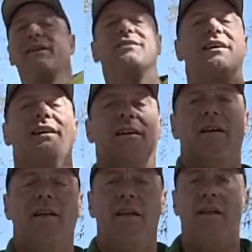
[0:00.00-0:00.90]
easy.
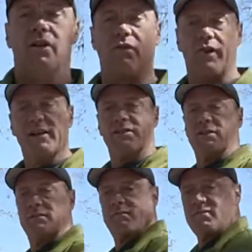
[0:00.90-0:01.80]
Your wrist,
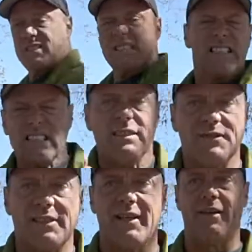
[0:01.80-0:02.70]

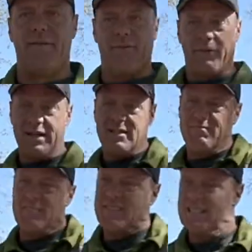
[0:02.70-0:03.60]
everything, right?
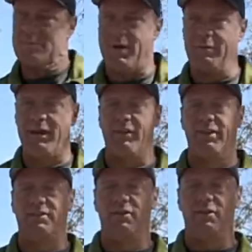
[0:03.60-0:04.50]
Just gotta pop that
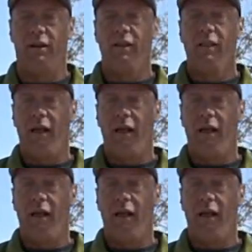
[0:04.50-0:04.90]
wrist into it.